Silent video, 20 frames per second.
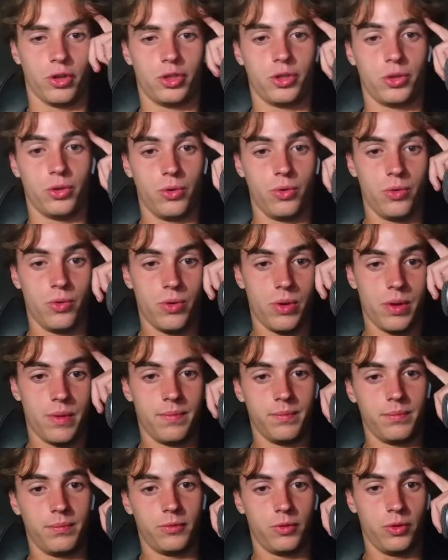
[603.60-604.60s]
to
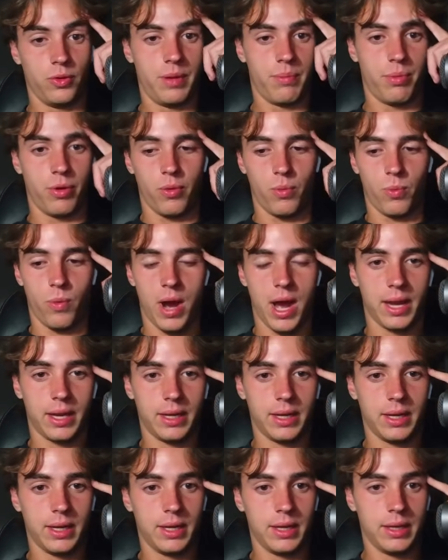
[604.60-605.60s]
do input
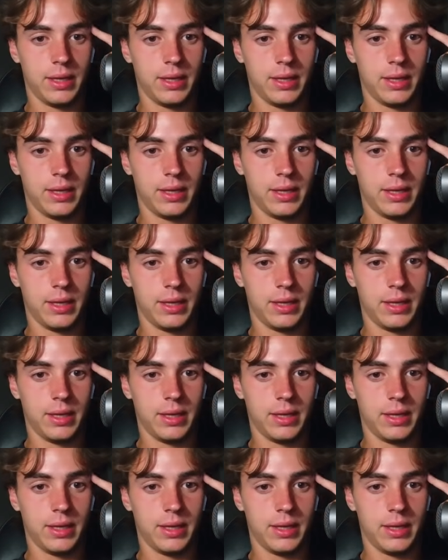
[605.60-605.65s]
1